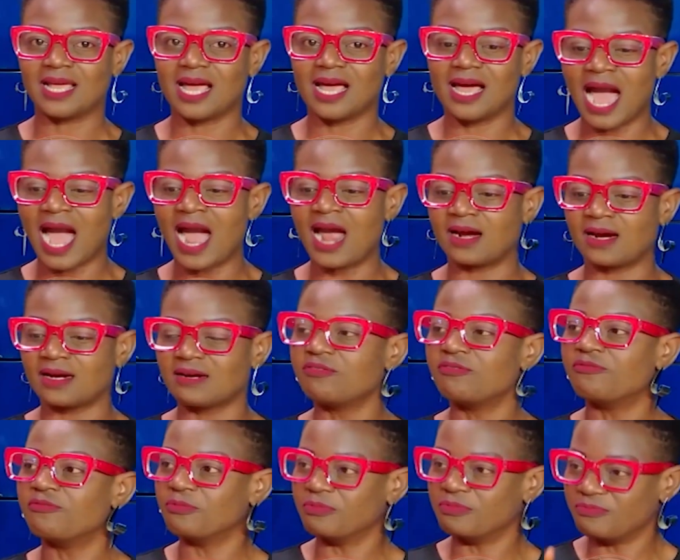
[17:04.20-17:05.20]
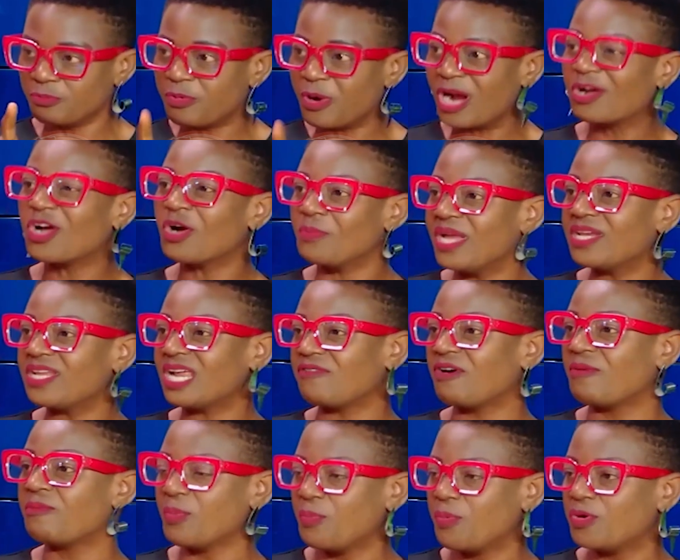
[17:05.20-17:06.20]
are recommended
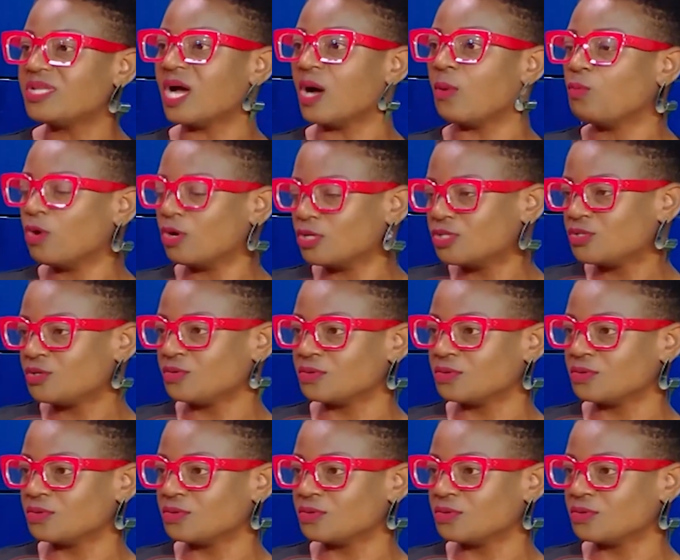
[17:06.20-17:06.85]
for people that want to